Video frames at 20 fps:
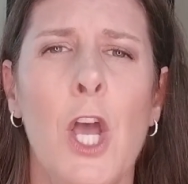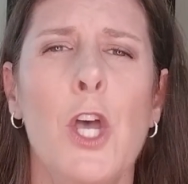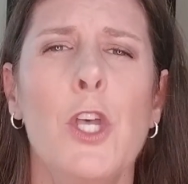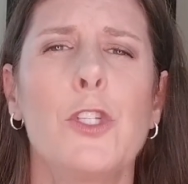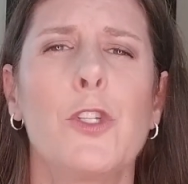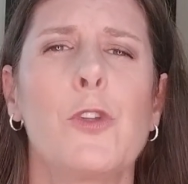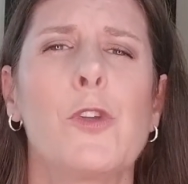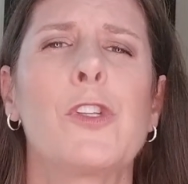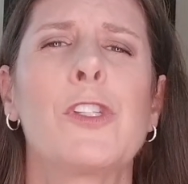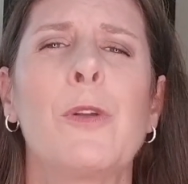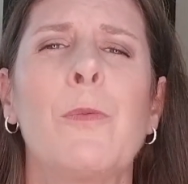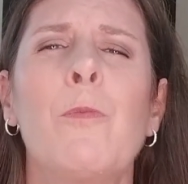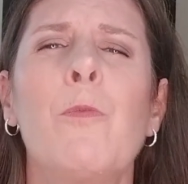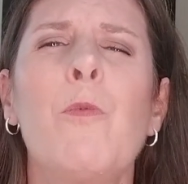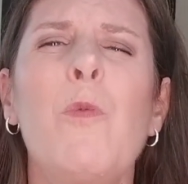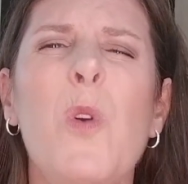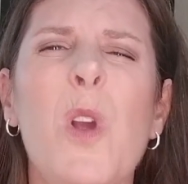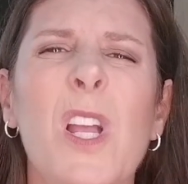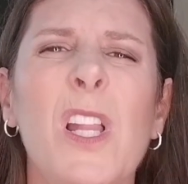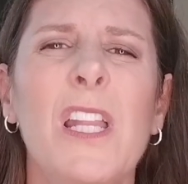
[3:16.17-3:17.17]
So there's some
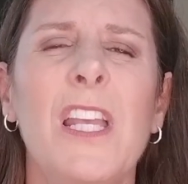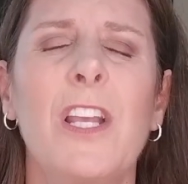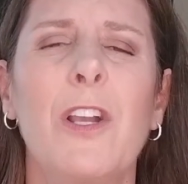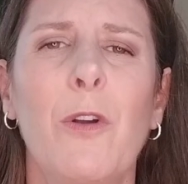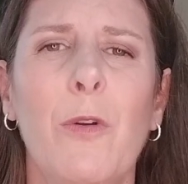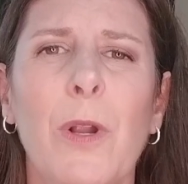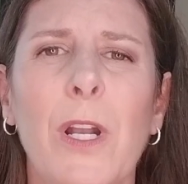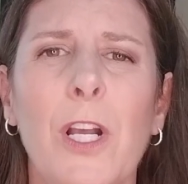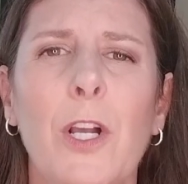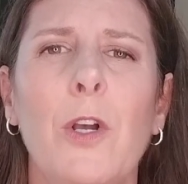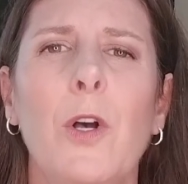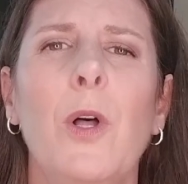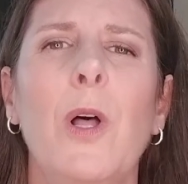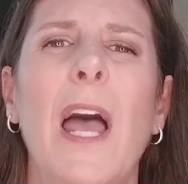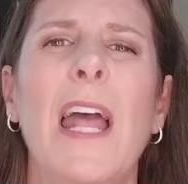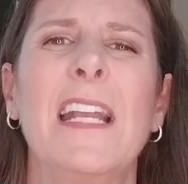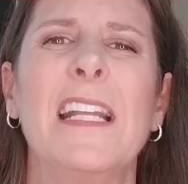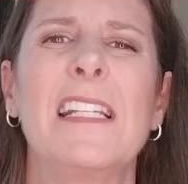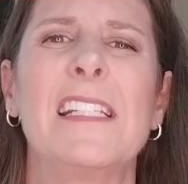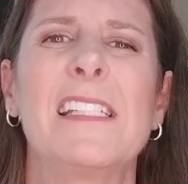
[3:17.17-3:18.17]
really critical
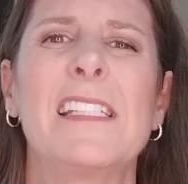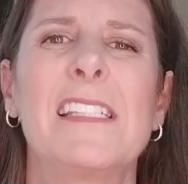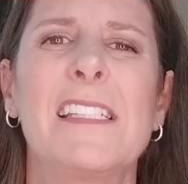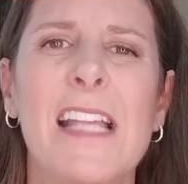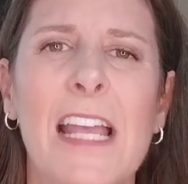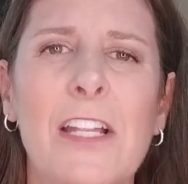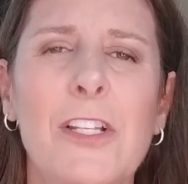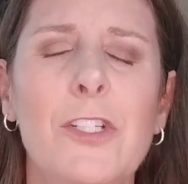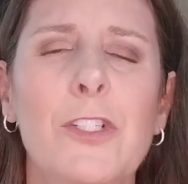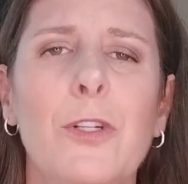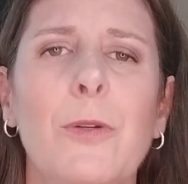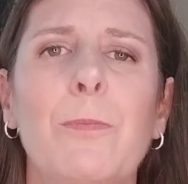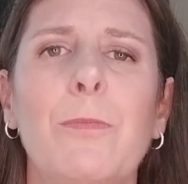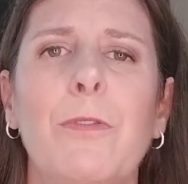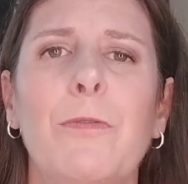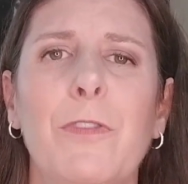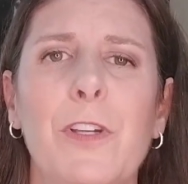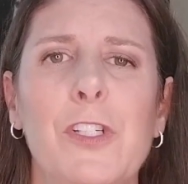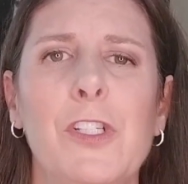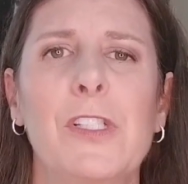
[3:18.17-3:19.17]
and essential
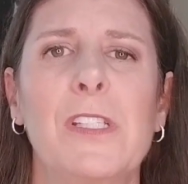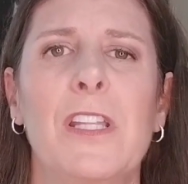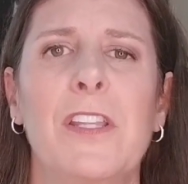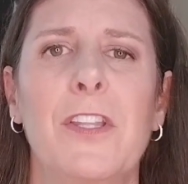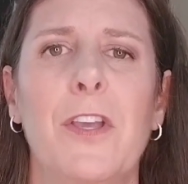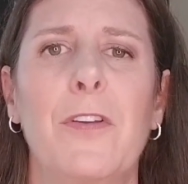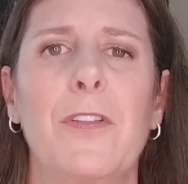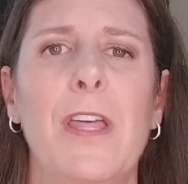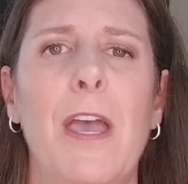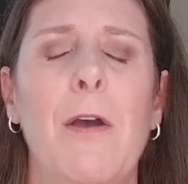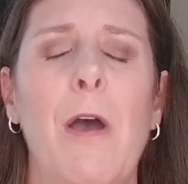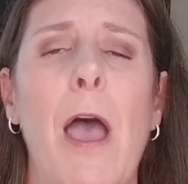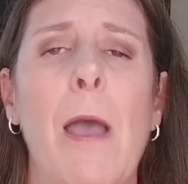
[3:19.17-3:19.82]
provisions in there that